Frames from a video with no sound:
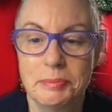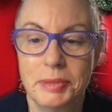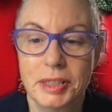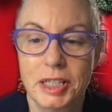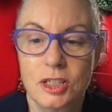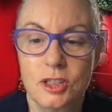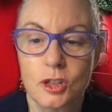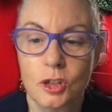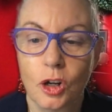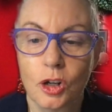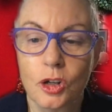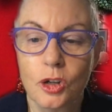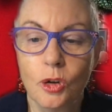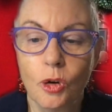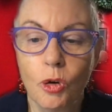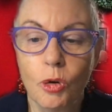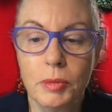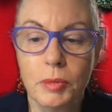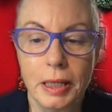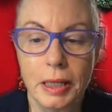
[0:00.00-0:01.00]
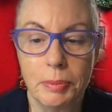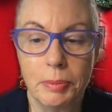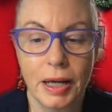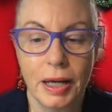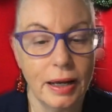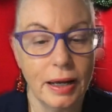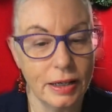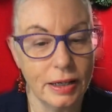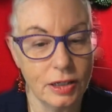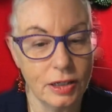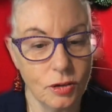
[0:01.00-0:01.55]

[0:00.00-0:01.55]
but it's not normally part